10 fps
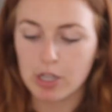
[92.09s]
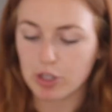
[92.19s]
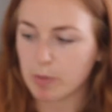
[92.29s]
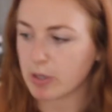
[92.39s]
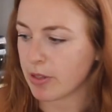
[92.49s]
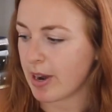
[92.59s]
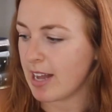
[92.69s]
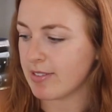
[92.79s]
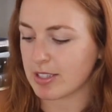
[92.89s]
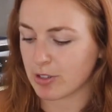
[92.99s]
Super
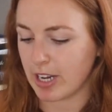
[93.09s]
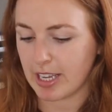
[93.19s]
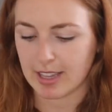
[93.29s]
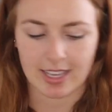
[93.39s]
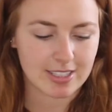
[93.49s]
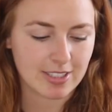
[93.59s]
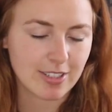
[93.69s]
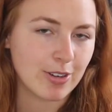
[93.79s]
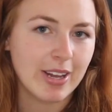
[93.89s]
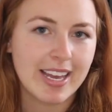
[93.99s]
Thrive is great, like it's a
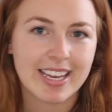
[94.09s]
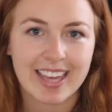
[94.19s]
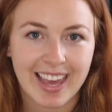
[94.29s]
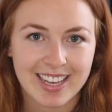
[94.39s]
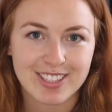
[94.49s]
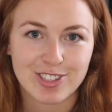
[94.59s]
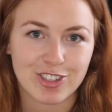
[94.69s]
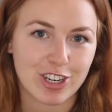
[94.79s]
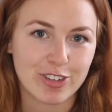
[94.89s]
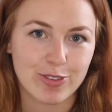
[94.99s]
little
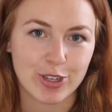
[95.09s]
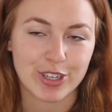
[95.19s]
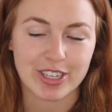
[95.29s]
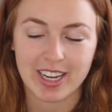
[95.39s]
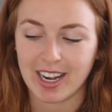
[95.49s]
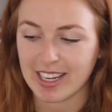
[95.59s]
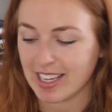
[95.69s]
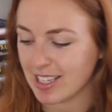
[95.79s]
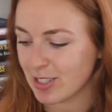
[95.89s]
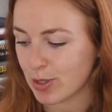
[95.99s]
kickstart for your
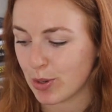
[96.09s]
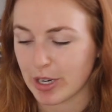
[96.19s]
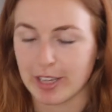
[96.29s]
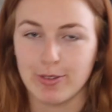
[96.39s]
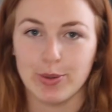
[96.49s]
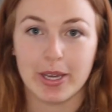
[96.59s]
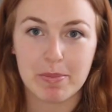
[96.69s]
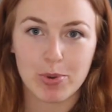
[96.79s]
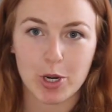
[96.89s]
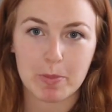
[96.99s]
cuttings, or if you
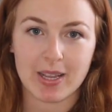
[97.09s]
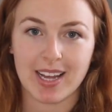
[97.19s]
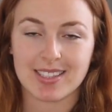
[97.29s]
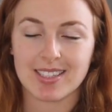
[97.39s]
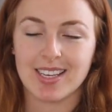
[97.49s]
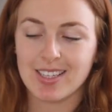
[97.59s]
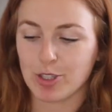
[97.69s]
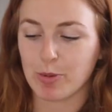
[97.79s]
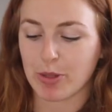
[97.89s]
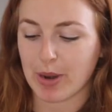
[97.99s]
import plants,
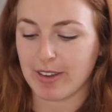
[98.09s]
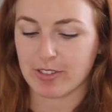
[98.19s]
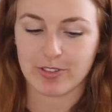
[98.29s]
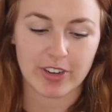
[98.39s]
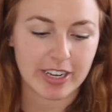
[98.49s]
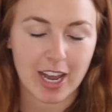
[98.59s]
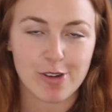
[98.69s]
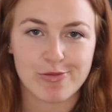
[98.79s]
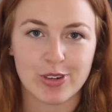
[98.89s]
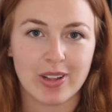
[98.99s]
Super Thrive is very
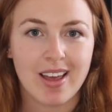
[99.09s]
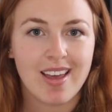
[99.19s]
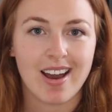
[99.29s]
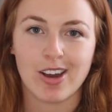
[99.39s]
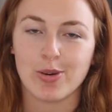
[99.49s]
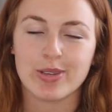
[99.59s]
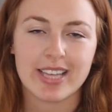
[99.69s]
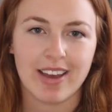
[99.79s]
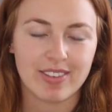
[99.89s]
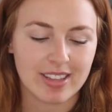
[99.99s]
helpful. I always
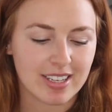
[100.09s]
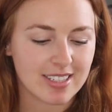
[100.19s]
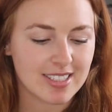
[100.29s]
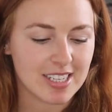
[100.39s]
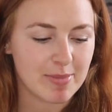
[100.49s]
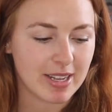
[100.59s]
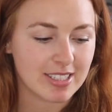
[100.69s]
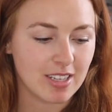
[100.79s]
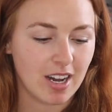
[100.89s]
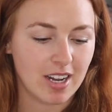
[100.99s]
have it linked in
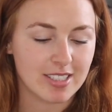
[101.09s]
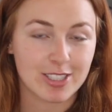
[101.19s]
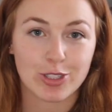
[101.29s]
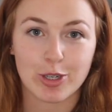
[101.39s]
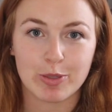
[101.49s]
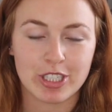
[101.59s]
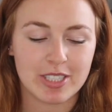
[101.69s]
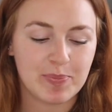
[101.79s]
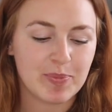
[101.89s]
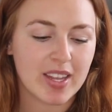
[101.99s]
my
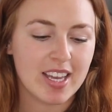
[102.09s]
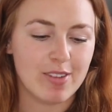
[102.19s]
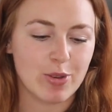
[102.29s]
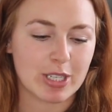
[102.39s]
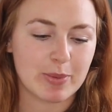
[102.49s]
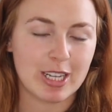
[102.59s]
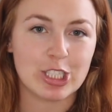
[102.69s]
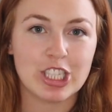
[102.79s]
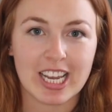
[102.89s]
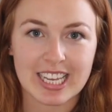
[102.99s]
description if you guys want
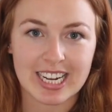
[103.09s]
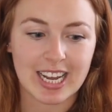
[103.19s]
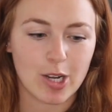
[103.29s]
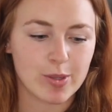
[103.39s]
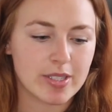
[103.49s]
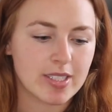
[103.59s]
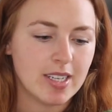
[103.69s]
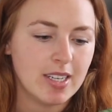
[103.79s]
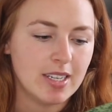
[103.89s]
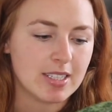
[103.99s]
to check it out.
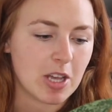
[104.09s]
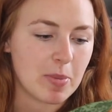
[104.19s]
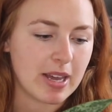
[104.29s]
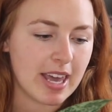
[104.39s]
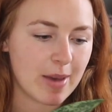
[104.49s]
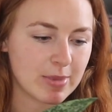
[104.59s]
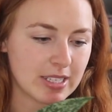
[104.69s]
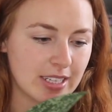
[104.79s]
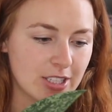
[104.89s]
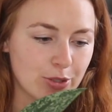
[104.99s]
It's on my
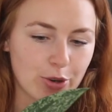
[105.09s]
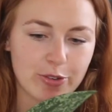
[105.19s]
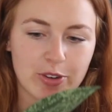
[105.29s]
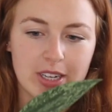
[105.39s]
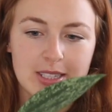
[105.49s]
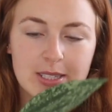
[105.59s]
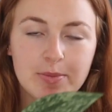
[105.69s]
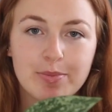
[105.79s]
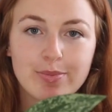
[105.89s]
Amazon storefronts.